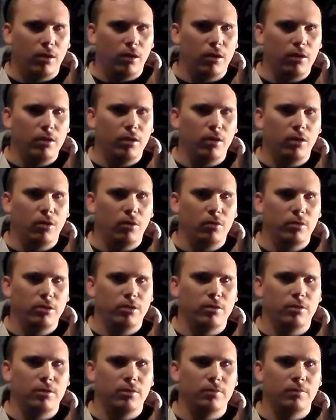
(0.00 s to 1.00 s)
not, you know. It
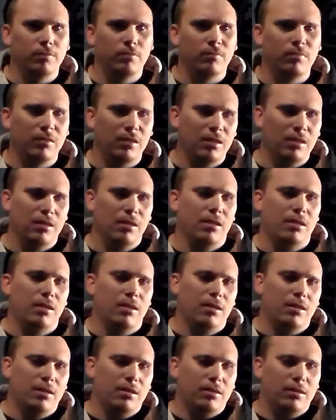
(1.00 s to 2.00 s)
just,
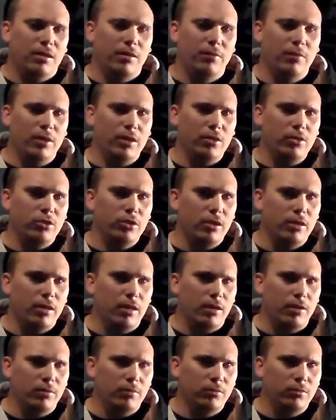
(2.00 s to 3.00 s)
if you get shut
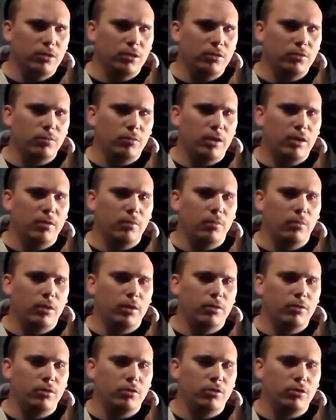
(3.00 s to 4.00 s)
down, just wait a
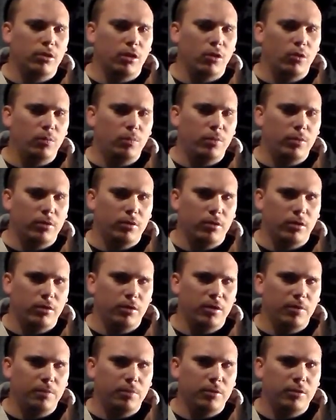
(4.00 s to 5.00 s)
month or so, put it on
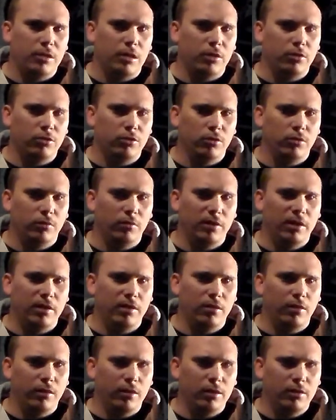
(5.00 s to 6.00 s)
your potential
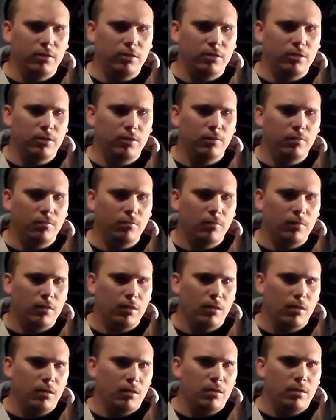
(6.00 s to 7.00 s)
lead list,
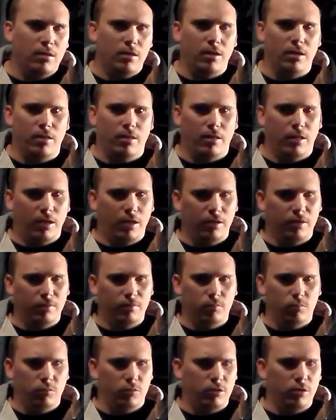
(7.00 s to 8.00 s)
and
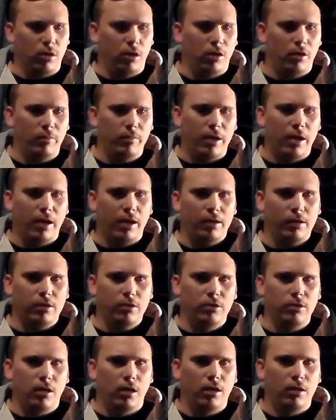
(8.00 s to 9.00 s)
then call back
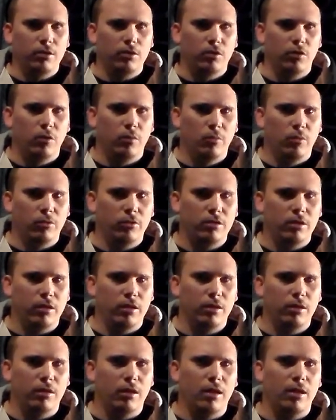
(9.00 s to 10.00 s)
and talk to them, or
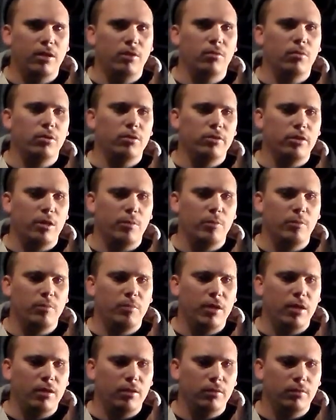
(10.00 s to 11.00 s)
say, hey, you want to set up a
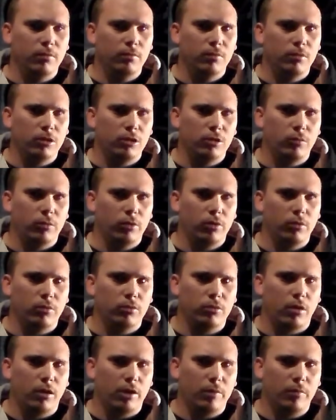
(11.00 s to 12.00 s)
meeting? We'll go
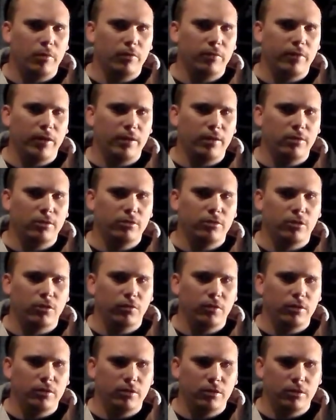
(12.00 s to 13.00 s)
talk about vending
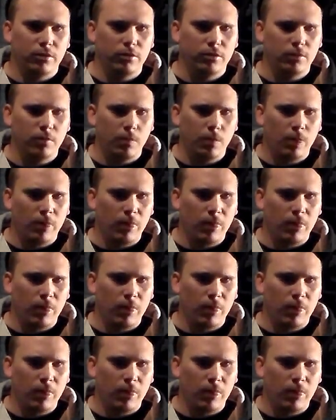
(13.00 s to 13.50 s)
services.